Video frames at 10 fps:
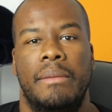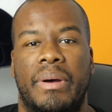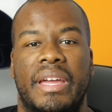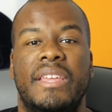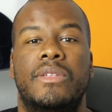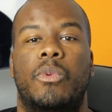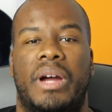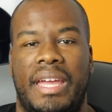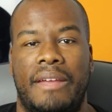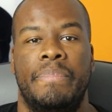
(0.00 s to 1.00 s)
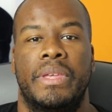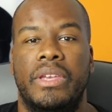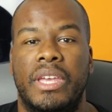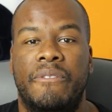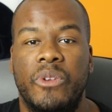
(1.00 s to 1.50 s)
But either way,
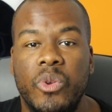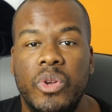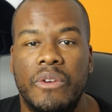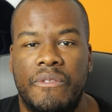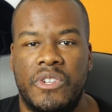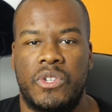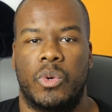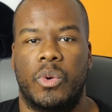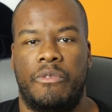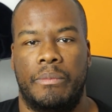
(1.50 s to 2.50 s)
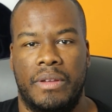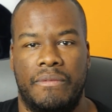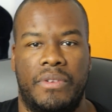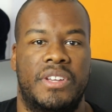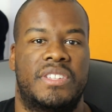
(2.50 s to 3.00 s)
if you know for sure from
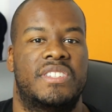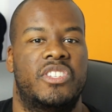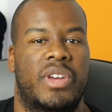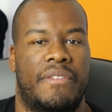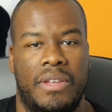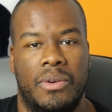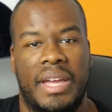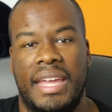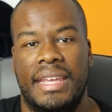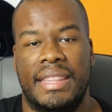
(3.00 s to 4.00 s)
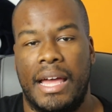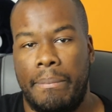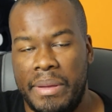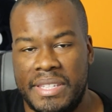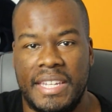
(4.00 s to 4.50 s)
conversions and traffic you're getting that a
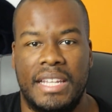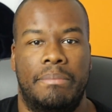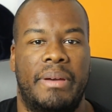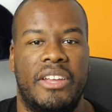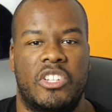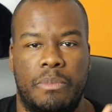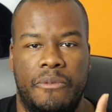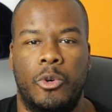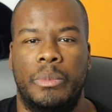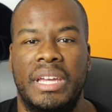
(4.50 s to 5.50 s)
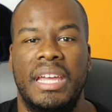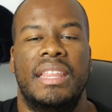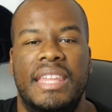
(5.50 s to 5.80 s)
particular page is performing,